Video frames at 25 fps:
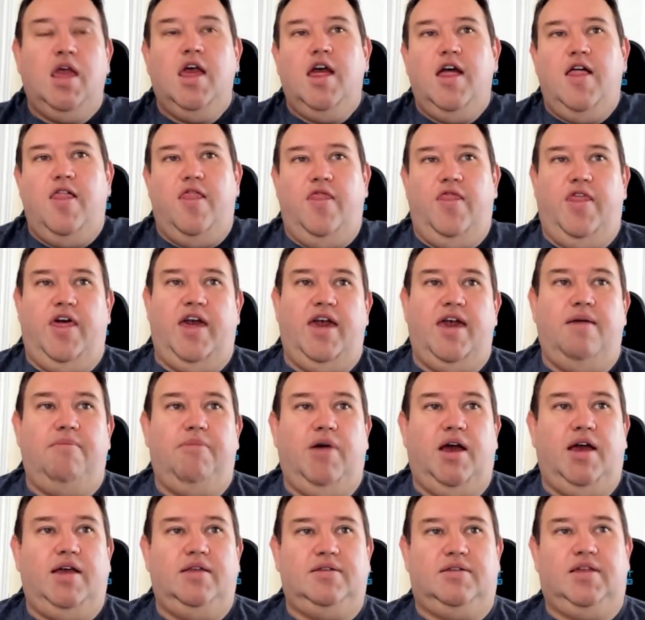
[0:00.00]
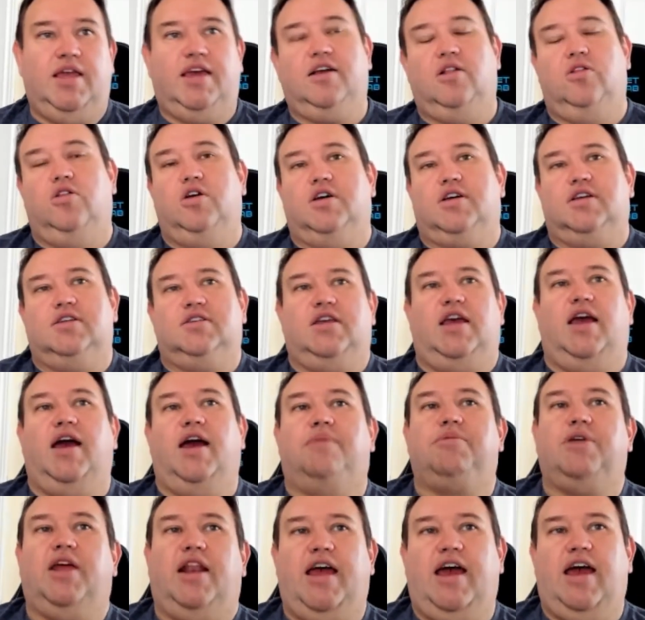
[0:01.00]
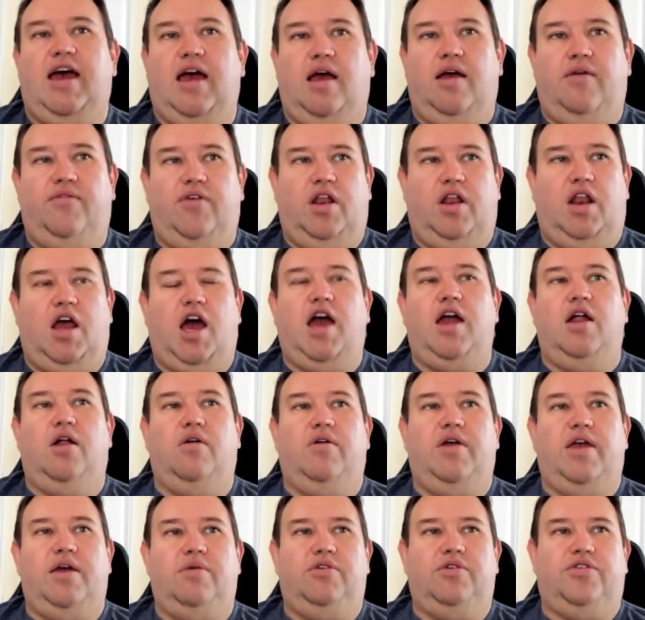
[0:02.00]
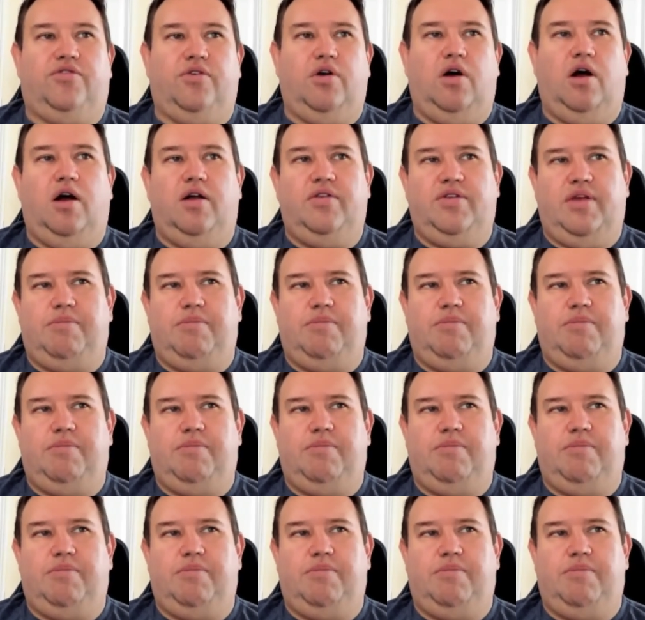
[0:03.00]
They might take a look and say, I'm going to have an IRA withdrawal.